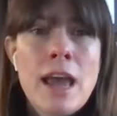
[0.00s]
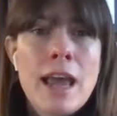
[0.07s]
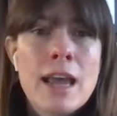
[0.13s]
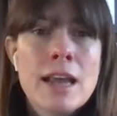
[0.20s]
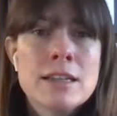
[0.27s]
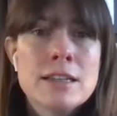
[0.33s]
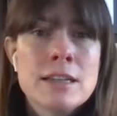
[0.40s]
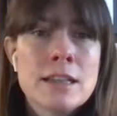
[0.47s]

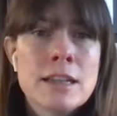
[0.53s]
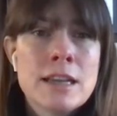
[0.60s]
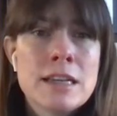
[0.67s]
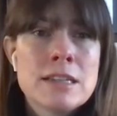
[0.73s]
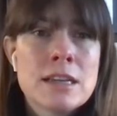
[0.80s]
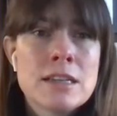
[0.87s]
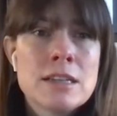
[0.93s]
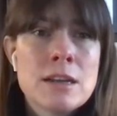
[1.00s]
and
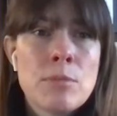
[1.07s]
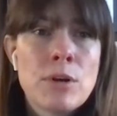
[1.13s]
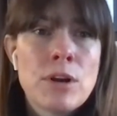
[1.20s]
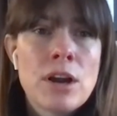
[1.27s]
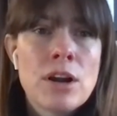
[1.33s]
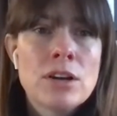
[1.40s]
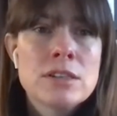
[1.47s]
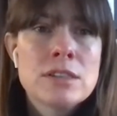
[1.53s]
Atlanta
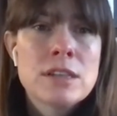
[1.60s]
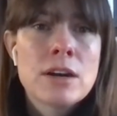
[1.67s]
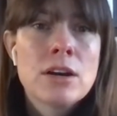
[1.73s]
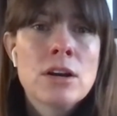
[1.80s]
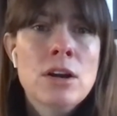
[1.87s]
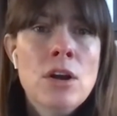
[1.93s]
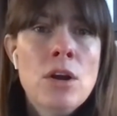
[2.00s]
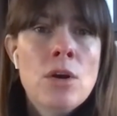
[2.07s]
Contemporary Art
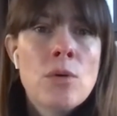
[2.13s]
Center,